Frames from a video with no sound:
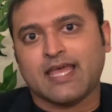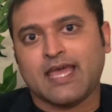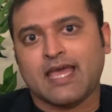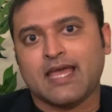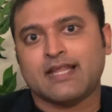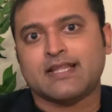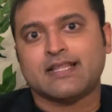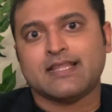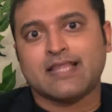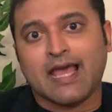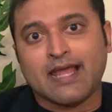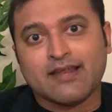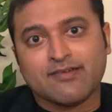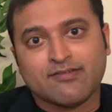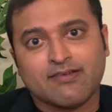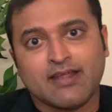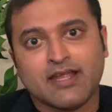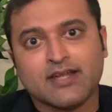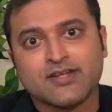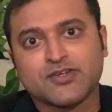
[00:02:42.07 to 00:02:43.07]
and that
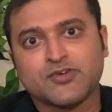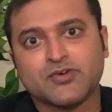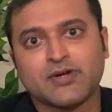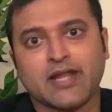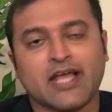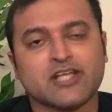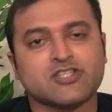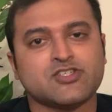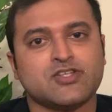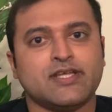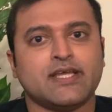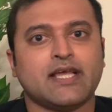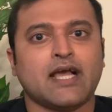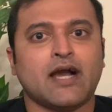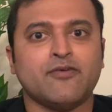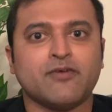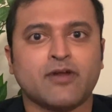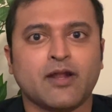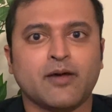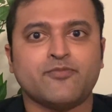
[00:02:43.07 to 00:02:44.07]
rent could actually
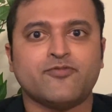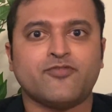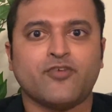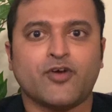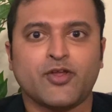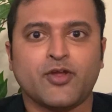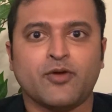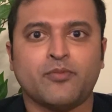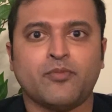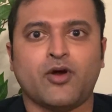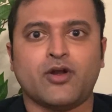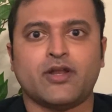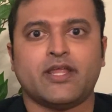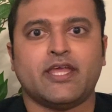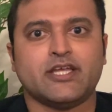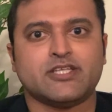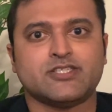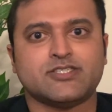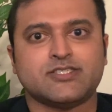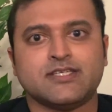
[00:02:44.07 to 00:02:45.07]
cover up for your
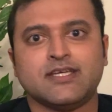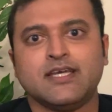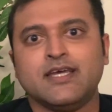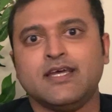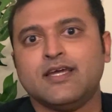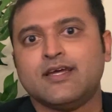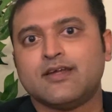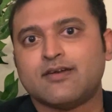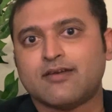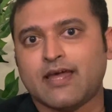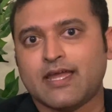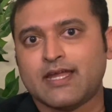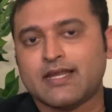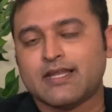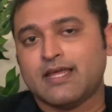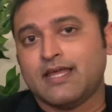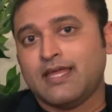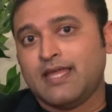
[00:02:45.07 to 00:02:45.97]
mortgage, right?